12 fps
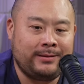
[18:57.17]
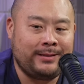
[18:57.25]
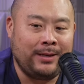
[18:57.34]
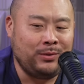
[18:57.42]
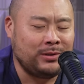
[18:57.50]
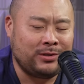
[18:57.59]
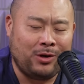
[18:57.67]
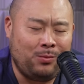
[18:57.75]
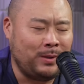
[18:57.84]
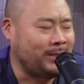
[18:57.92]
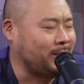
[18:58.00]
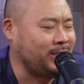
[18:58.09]
there was so
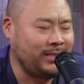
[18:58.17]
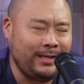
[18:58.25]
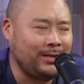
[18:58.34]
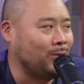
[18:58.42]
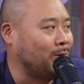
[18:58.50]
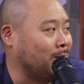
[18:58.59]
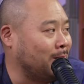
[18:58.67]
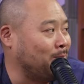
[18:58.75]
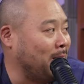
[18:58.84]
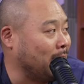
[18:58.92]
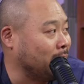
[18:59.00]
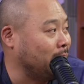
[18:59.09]
much shit going on
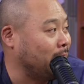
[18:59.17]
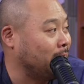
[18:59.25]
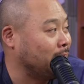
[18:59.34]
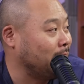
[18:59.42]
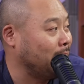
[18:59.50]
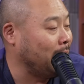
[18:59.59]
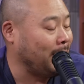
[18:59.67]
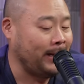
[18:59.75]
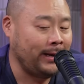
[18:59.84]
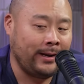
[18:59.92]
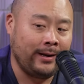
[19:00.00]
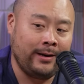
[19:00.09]
back then,
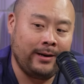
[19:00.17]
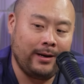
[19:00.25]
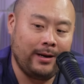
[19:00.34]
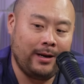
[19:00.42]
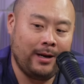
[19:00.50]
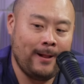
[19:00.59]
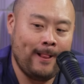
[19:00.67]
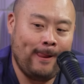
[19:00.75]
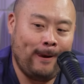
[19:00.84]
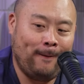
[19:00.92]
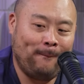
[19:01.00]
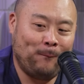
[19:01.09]
and
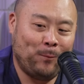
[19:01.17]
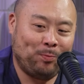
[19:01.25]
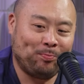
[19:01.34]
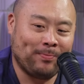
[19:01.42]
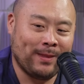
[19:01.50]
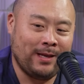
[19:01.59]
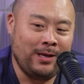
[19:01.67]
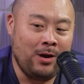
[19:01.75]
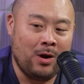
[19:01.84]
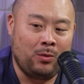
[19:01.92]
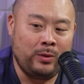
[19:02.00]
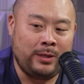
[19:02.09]
you
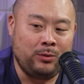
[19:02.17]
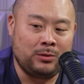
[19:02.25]
know he was